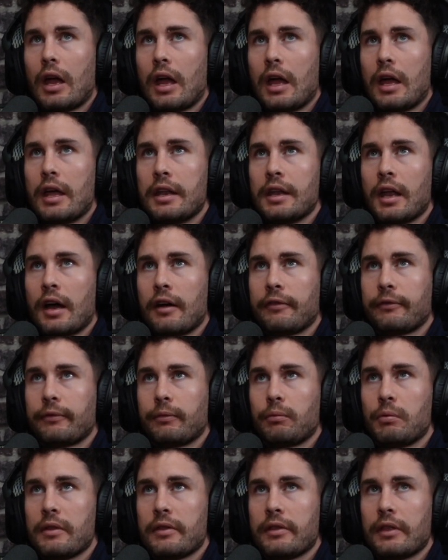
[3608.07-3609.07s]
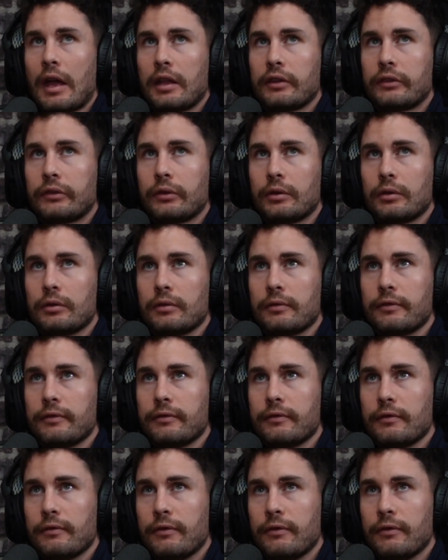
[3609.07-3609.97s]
enough with that sort of